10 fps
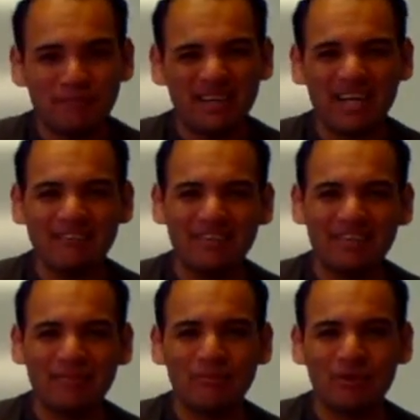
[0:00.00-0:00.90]
but I
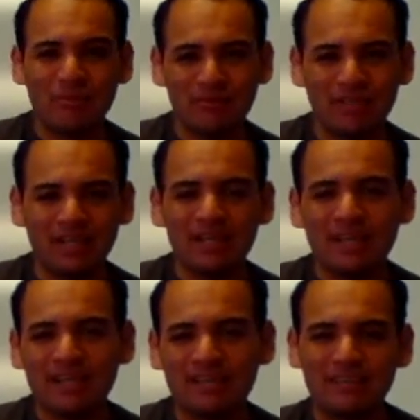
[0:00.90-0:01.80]
found it more amusing
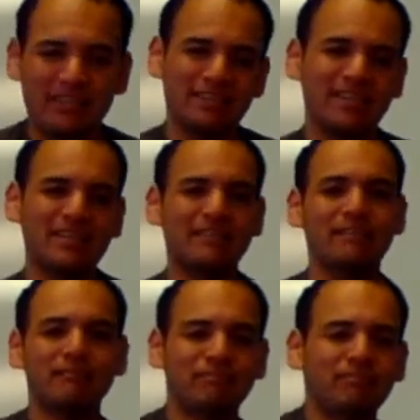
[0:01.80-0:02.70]
because it's like
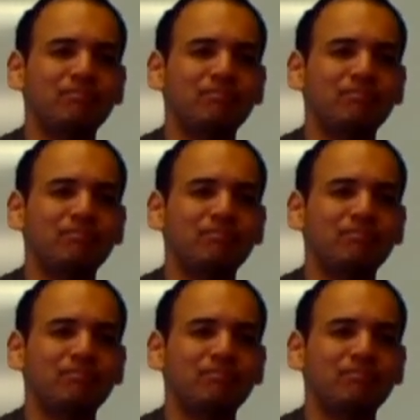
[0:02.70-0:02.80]
a